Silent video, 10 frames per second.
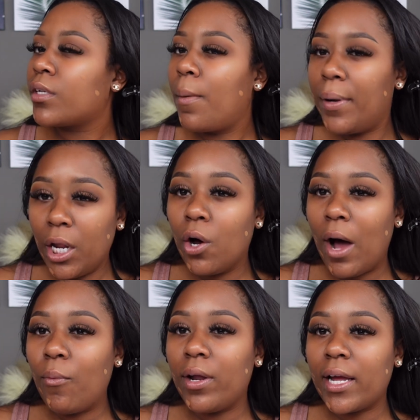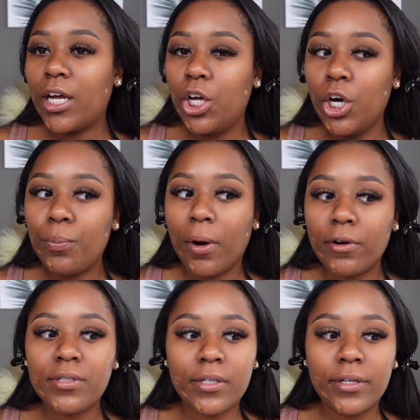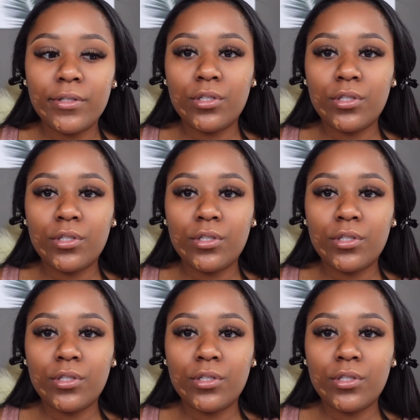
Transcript: But no, I want a good person.